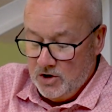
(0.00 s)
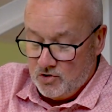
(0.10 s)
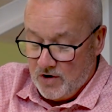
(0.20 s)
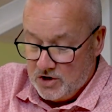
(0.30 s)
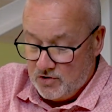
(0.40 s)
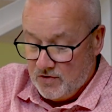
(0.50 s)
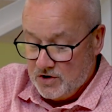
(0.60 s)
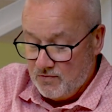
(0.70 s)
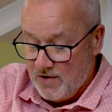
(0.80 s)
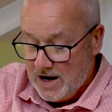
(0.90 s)

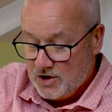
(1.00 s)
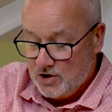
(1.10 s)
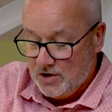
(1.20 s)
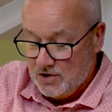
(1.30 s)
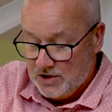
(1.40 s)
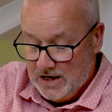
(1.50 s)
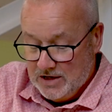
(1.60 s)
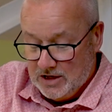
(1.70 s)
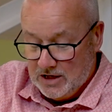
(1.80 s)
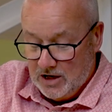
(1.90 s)
treacherous, rash,
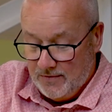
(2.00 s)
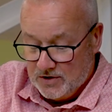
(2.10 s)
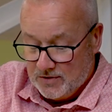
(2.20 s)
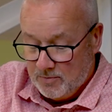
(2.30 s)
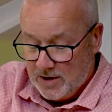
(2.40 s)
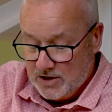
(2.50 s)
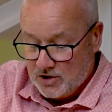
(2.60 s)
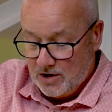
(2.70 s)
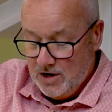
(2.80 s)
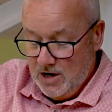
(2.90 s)
conceited, lovers of
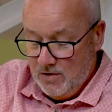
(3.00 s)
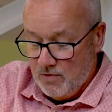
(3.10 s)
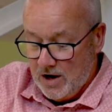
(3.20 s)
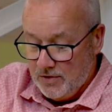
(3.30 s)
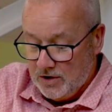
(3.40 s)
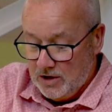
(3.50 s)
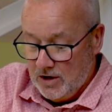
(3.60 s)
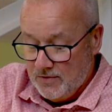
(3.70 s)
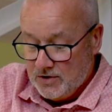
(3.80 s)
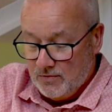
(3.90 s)
pleasure rather than
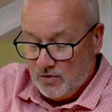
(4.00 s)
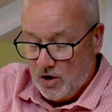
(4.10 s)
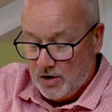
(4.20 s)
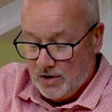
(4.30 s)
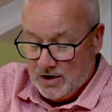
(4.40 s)
lovers of God.